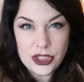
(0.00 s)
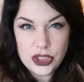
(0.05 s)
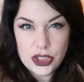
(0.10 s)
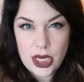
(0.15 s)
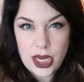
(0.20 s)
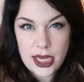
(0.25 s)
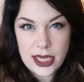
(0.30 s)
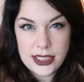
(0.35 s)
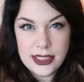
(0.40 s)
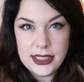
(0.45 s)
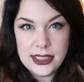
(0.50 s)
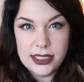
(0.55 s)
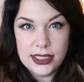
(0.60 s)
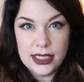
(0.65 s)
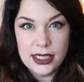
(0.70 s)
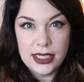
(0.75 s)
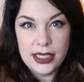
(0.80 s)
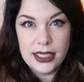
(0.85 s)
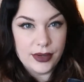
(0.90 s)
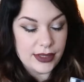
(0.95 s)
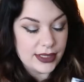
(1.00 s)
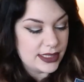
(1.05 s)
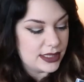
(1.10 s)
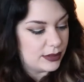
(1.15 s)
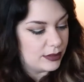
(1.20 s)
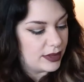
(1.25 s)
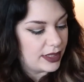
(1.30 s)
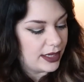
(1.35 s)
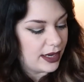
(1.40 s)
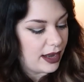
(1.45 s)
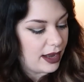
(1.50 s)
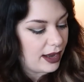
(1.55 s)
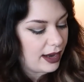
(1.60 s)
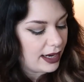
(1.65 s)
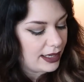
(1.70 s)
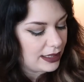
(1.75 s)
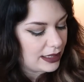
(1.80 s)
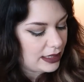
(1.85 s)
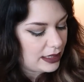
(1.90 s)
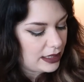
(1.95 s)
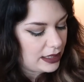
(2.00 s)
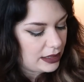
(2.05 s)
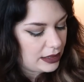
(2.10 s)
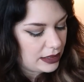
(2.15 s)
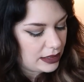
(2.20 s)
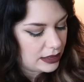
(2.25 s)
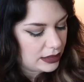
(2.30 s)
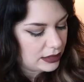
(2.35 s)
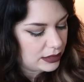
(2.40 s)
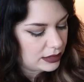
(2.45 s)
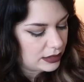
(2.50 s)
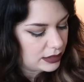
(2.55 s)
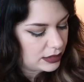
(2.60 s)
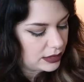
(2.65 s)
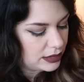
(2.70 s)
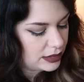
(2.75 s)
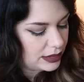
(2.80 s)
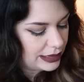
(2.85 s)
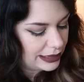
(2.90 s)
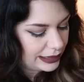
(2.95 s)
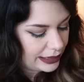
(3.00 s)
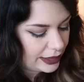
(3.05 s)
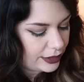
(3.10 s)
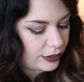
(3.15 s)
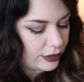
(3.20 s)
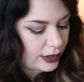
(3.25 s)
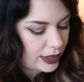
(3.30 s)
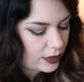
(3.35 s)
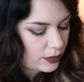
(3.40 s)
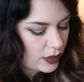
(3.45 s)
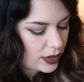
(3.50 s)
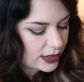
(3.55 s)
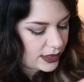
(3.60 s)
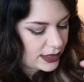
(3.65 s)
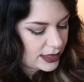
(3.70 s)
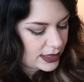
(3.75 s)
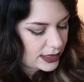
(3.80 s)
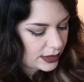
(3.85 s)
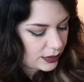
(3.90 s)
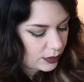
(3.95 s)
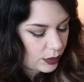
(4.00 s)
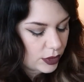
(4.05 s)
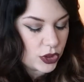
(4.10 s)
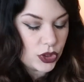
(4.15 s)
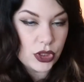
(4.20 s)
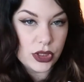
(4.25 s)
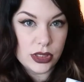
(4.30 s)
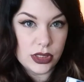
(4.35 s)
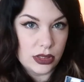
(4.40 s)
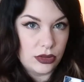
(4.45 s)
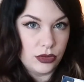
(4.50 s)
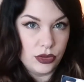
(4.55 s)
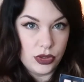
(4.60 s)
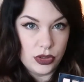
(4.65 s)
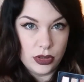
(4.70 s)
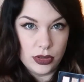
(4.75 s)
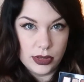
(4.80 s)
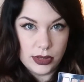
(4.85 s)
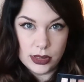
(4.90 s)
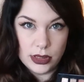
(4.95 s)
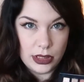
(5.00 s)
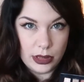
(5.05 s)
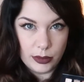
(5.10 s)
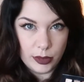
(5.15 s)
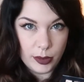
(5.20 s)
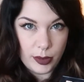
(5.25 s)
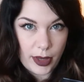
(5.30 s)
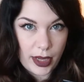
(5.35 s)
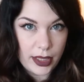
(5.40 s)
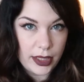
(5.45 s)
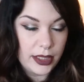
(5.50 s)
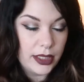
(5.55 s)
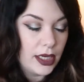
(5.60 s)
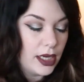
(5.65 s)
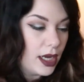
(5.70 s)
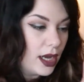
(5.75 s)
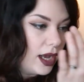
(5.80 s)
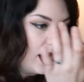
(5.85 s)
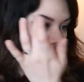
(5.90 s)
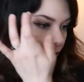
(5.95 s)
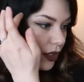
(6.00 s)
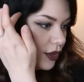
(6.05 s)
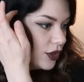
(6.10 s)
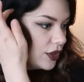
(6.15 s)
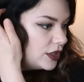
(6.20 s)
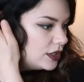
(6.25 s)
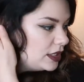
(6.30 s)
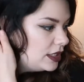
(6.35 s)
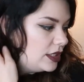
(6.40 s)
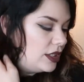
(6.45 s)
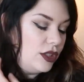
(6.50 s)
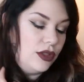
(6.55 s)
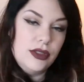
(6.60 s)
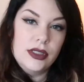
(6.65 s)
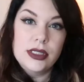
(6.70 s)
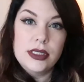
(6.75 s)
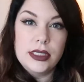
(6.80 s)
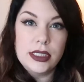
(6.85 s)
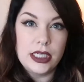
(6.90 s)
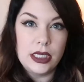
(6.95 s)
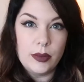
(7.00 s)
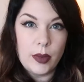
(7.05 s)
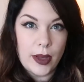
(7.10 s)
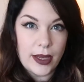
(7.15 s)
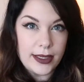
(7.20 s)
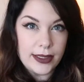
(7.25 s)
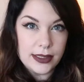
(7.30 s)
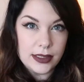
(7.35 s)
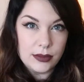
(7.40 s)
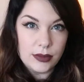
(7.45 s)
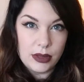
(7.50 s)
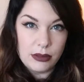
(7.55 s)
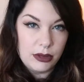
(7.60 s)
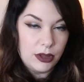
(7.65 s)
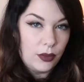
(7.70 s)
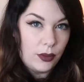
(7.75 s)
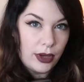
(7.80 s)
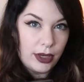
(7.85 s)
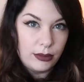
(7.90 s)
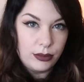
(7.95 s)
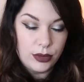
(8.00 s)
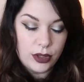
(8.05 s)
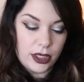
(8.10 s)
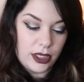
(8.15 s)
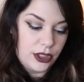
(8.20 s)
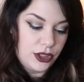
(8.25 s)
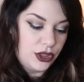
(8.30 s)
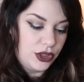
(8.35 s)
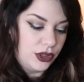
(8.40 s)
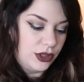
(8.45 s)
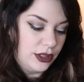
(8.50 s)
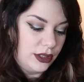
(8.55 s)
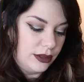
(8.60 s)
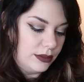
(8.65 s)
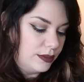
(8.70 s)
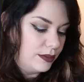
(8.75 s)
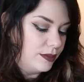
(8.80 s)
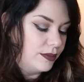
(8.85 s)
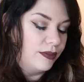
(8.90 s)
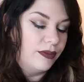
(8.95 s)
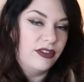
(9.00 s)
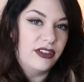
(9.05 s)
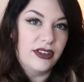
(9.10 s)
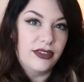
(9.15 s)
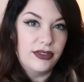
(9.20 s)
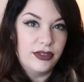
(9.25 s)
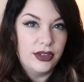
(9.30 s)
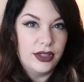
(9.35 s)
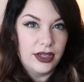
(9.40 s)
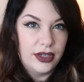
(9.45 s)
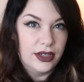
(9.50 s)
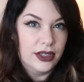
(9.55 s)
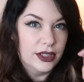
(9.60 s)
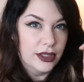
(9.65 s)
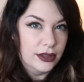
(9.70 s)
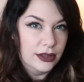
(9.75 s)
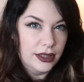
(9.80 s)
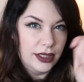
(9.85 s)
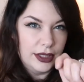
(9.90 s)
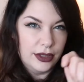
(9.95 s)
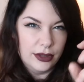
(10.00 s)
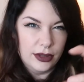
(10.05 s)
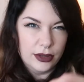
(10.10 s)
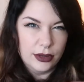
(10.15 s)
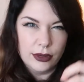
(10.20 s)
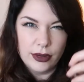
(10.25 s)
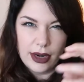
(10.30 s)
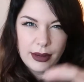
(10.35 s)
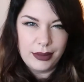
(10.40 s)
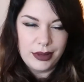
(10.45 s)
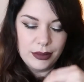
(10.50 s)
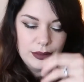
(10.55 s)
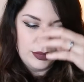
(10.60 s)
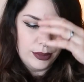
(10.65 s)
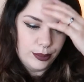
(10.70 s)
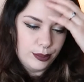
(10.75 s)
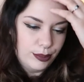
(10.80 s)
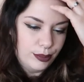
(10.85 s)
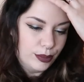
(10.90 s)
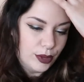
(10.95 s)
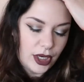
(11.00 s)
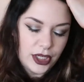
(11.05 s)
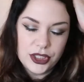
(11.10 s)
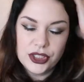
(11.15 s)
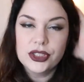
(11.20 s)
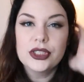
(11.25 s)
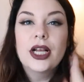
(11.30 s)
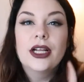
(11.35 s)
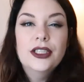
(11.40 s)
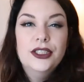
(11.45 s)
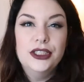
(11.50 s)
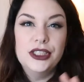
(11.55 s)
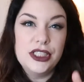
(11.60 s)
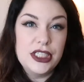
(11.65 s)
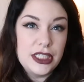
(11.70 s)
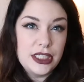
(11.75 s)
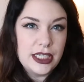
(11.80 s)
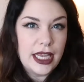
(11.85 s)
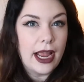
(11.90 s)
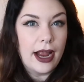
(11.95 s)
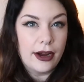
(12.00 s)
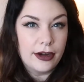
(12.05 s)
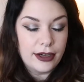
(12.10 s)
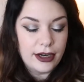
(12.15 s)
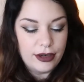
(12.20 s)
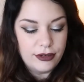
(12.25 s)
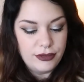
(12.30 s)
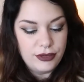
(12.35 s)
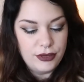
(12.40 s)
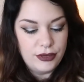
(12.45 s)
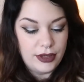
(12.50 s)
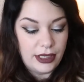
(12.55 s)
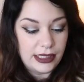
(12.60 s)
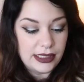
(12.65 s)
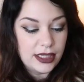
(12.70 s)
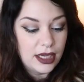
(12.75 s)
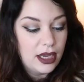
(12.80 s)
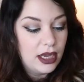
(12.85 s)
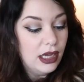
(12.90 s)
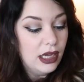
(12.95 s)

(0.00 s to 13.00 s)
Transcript: shades. There is some like highly glittery ones, which just understood, it's a glimmer palette. I'll just need to use a sticky base and maybe a wet brush or a fluffier glitter grabby brush. I'll just need to iron out a few things.